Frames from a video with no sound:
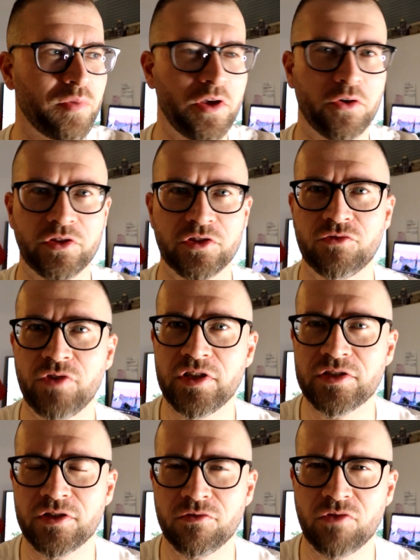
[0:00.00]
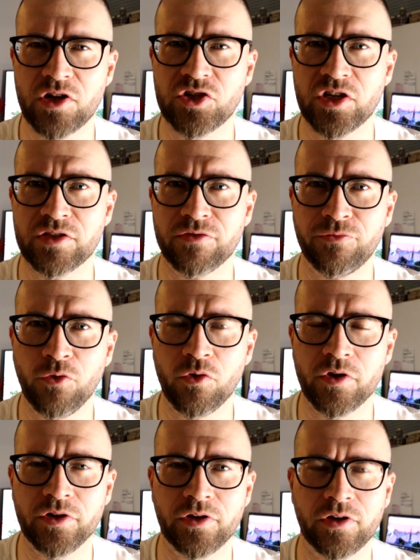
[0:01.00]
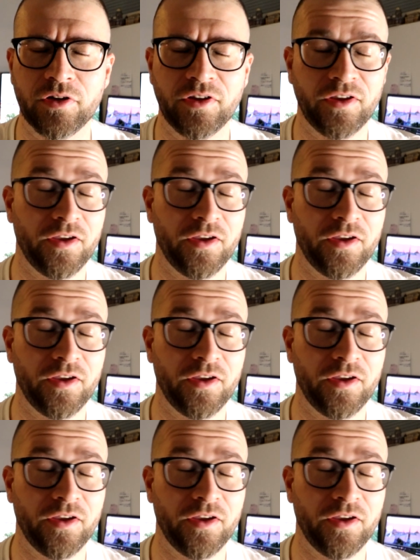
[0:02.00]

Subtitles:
on the streets in Russia as a foreigner?